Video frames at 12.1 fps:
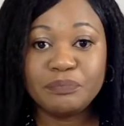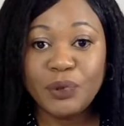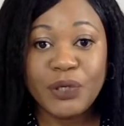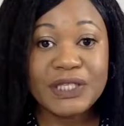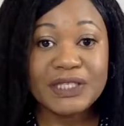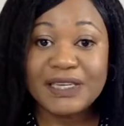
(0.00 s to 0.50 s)

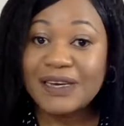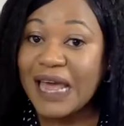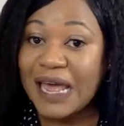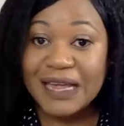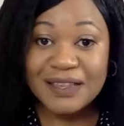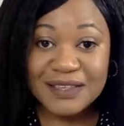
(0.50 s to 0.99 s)
pointed
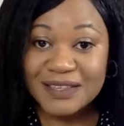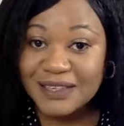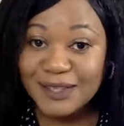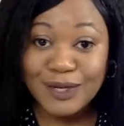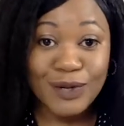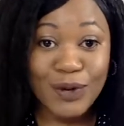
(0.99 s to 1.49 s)
at
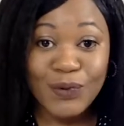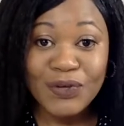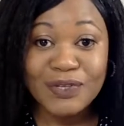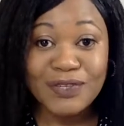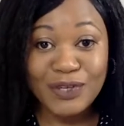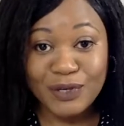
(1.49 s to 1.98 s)
the
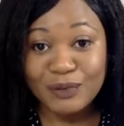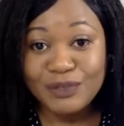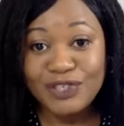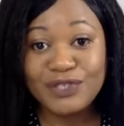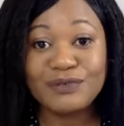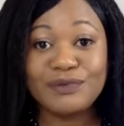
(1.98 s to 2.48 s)
local
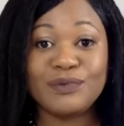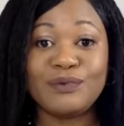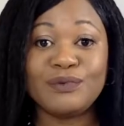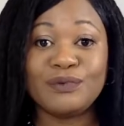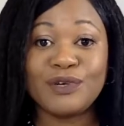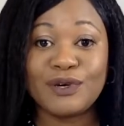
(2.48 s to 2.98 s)
coach
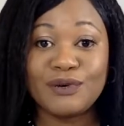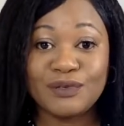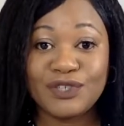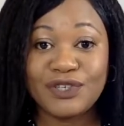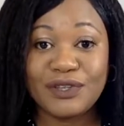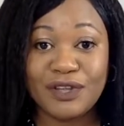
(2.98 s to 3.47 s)
who
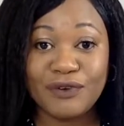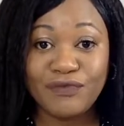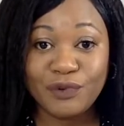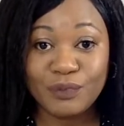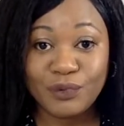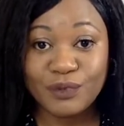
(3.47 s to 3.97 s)
coached their
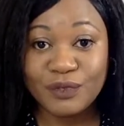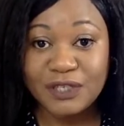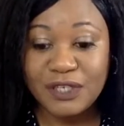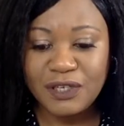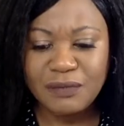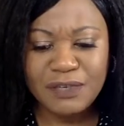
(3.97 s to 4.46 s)
football
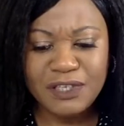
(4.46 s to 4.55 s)
team.